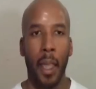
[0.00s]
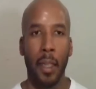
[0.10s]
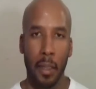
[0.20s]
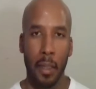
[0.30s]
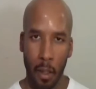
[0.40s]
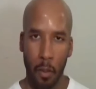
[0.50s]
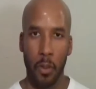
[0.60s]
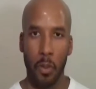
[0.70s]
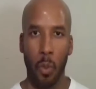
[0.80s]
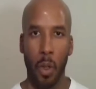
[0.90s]
And
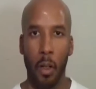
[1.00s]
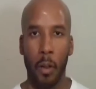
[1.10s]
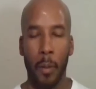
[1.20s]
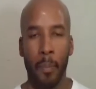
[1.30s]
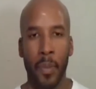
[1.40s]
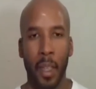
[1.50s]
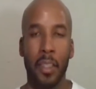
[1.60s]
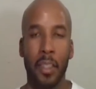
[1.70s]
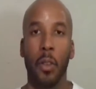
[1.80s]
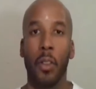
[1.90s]
itself as well.
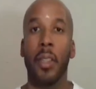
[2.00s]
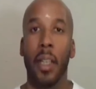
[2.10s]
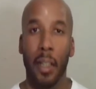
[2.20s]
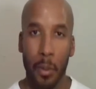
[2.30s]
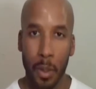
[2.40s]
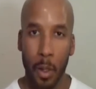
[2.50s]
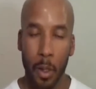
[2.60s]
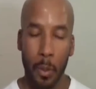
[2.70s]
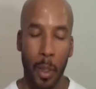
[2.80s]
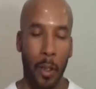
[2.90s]
This is Auset I'm
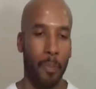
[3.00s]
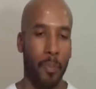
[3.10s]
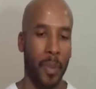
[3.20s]
talking about.